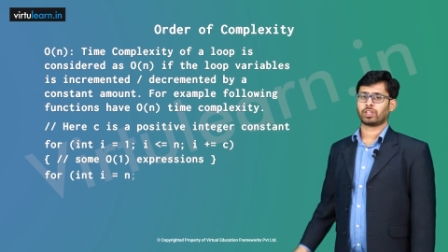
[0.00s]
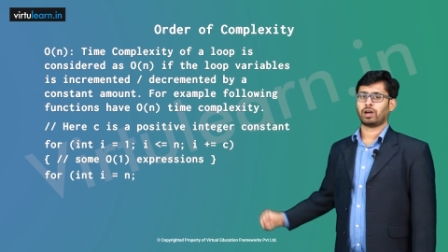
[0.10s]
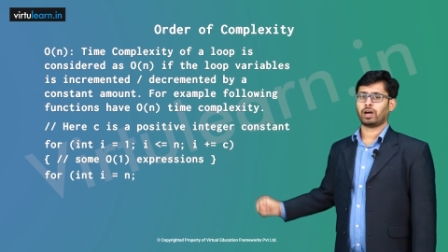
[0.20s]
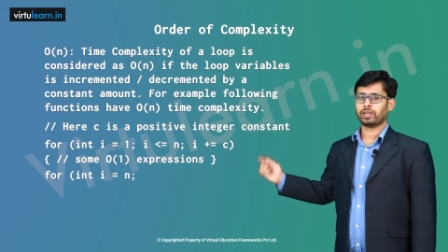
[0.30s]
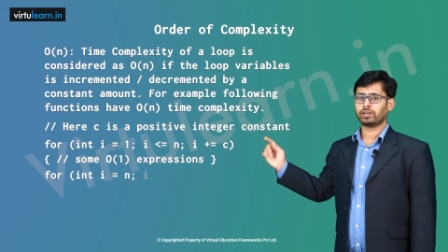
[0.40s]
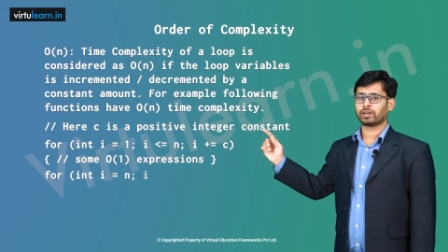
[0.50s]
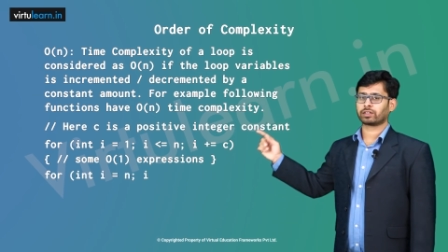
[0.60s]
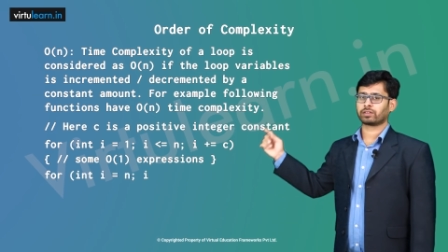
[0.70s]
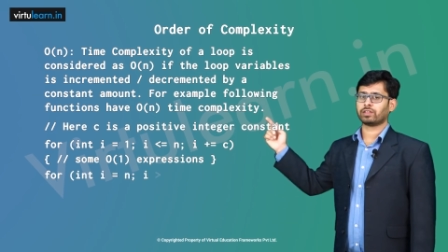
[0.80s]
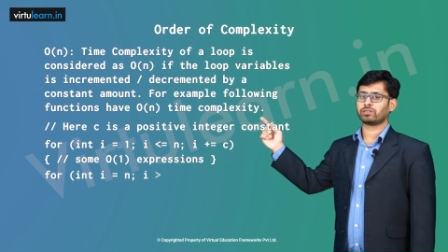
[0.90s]
I
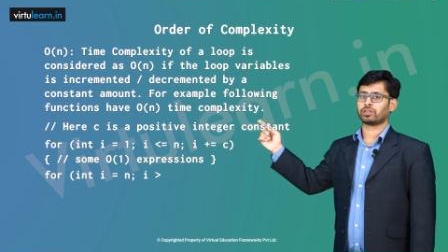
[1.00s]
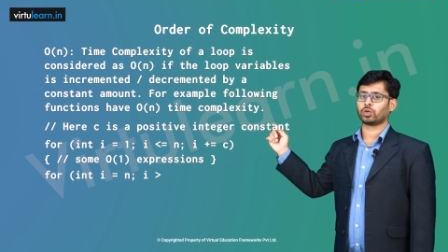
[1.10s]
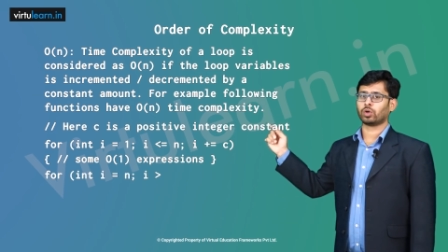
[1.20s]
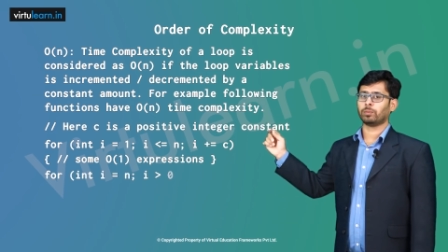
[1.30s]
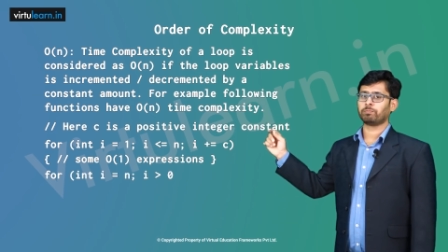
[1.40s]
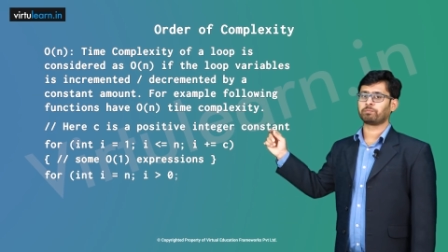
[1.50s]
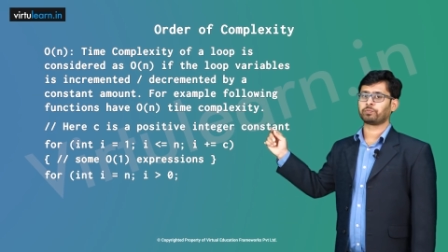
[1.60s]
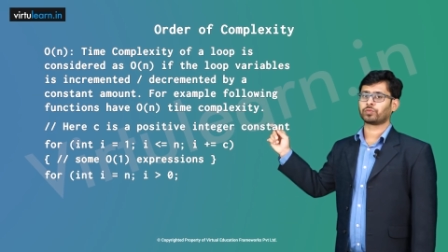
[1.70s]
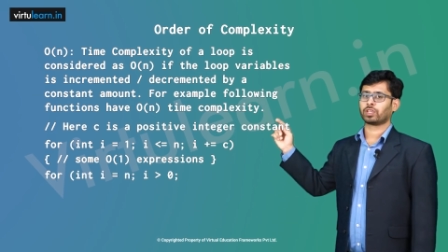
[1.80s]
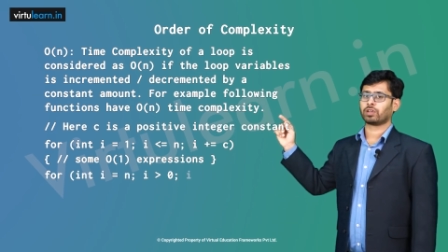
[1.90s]
greater than zero,
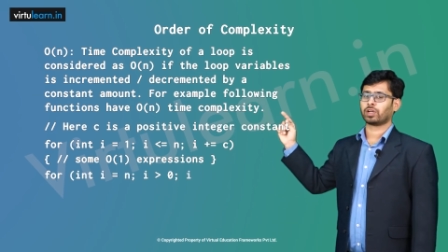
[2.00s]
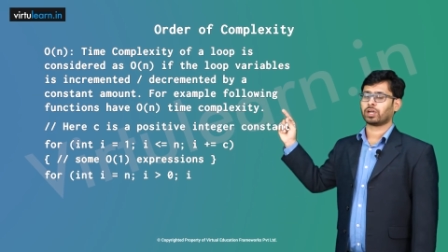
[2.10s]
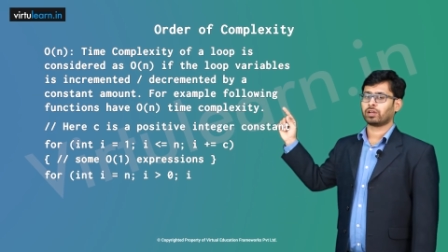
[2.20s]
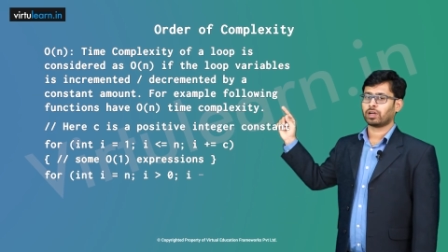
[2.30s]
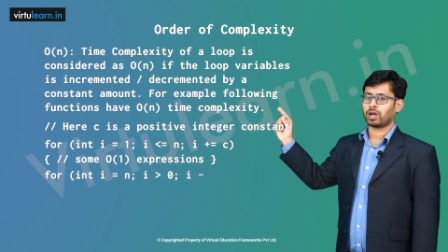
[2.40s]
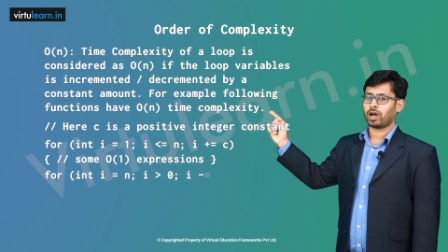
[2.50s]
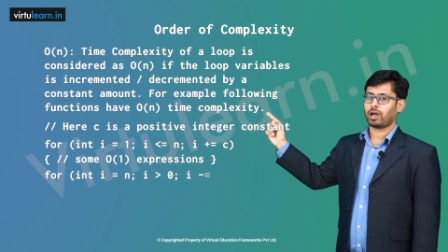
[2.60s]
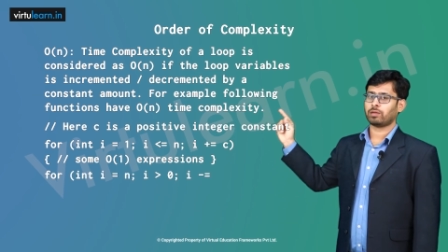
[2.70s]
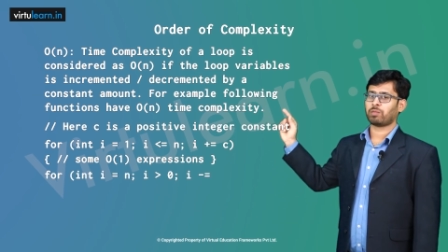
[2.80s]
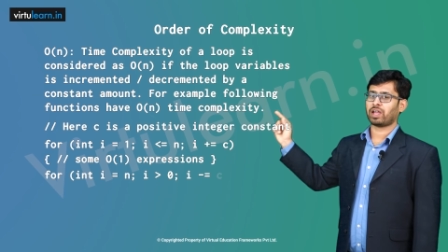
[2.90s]

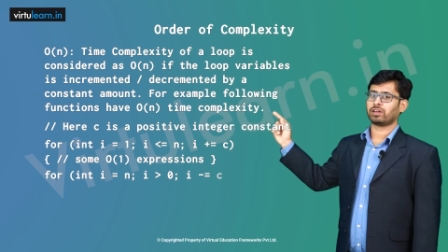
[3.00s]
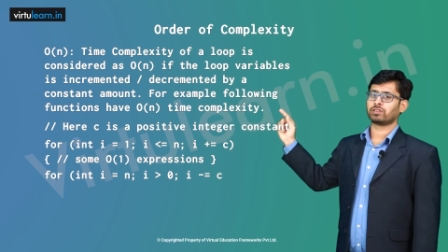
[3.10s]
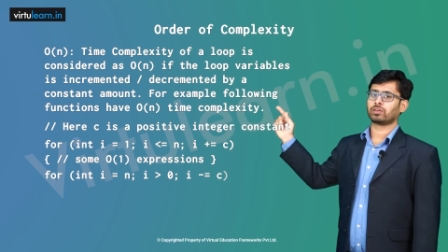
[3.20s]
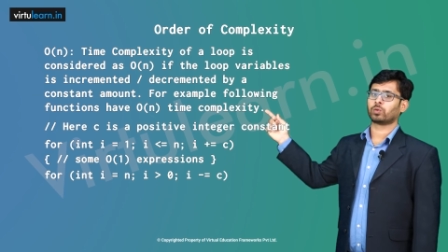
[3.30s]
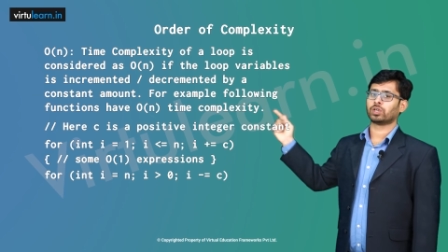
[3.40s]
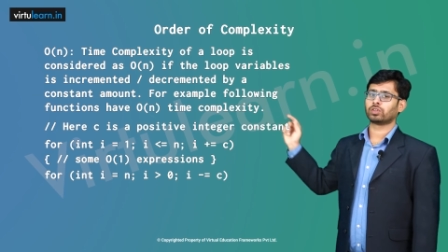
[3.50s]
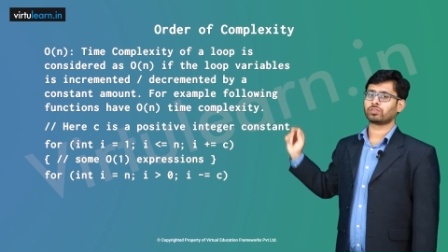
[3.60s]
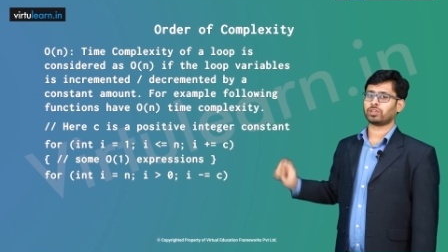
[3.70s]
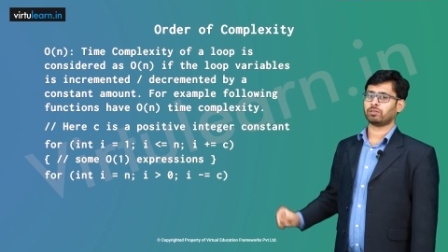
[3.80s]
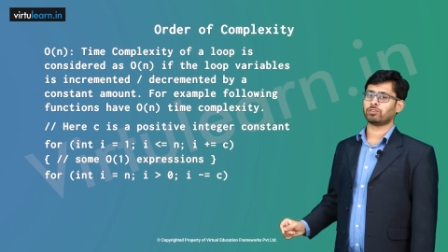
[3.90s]
I minus equal to
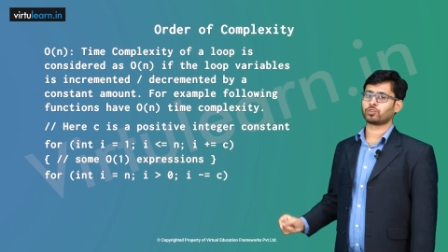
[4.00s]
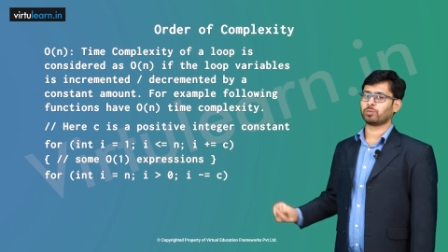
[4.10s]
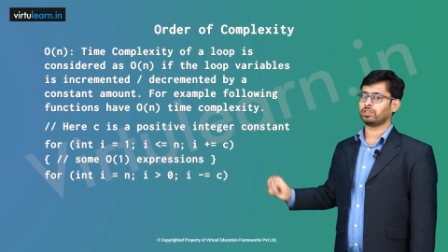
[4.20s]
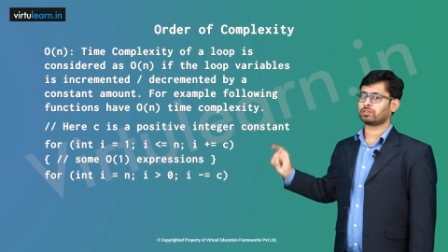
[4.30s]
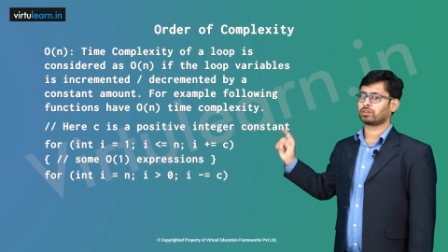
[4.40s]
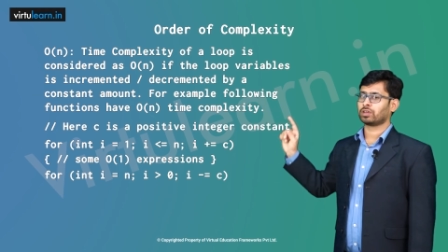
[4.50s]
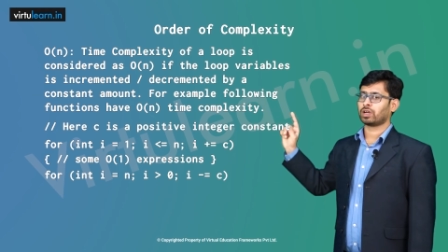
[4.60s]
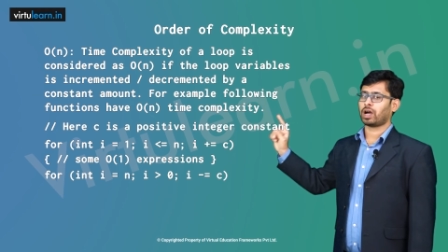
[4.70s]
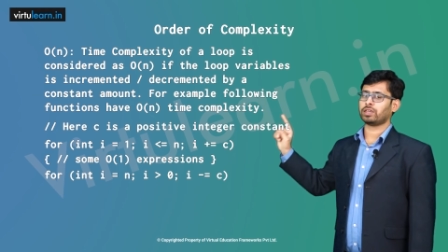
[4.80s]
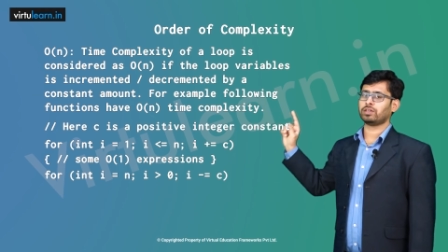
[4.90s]
c, which means
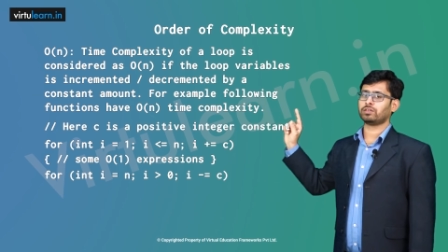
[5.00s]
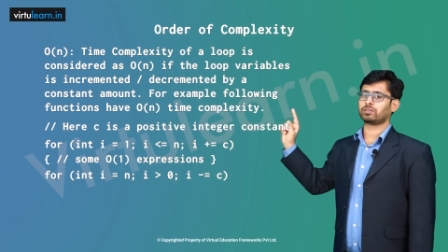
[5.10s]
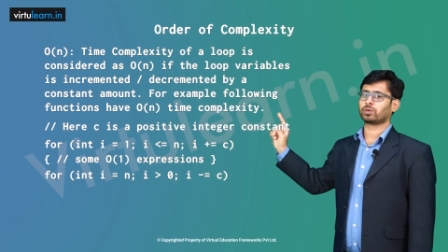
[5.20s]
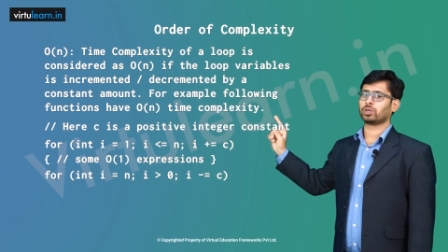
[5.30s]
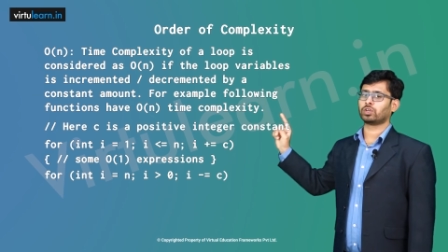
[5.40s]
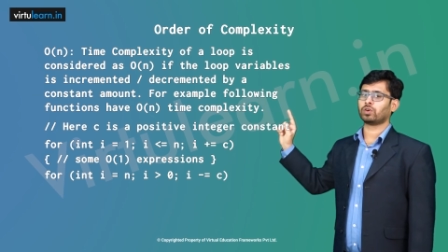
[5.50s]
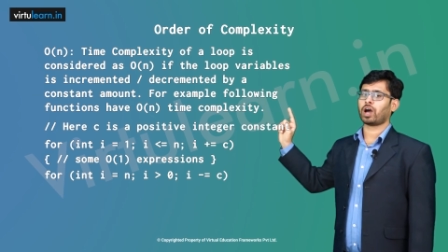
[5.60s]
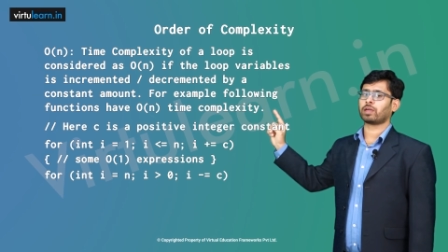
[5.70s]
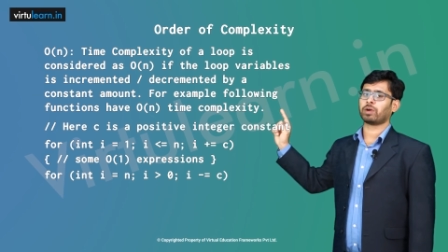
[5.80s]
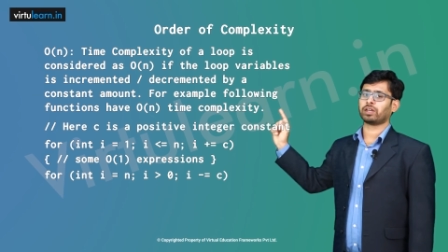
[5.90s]
I is equal to
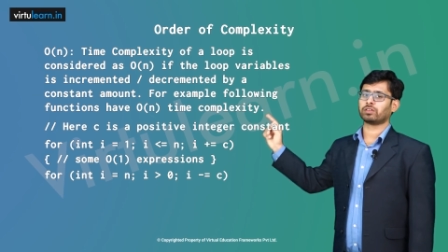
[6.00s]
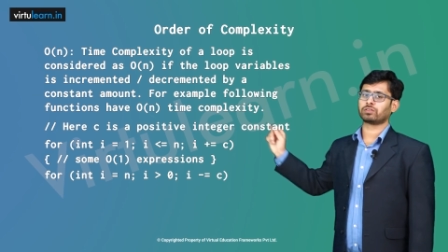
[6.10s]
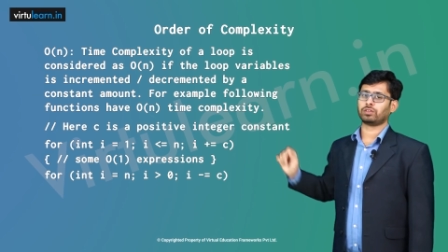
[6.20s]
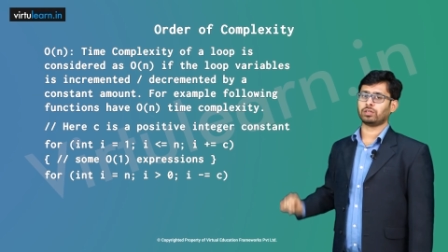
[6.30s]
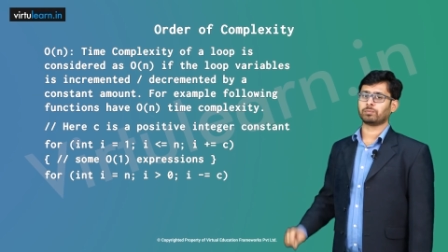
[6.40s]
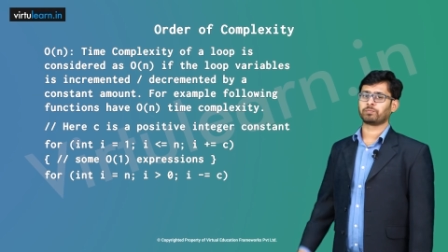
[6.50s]
I minus c.